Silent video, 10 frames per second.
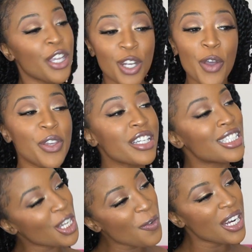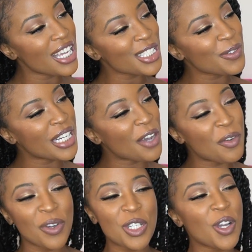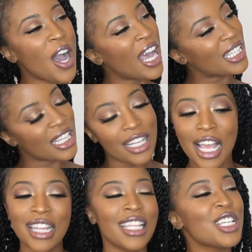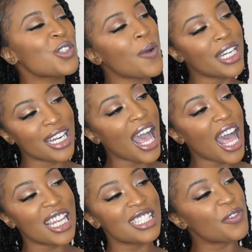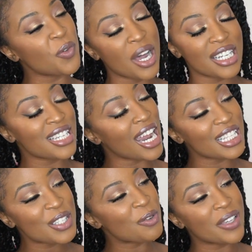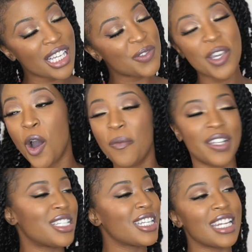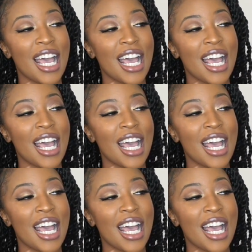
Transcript: you know, you can chill with us or whatever, but you're going to have to at least $20 if you want a shot or two because we all pitched in.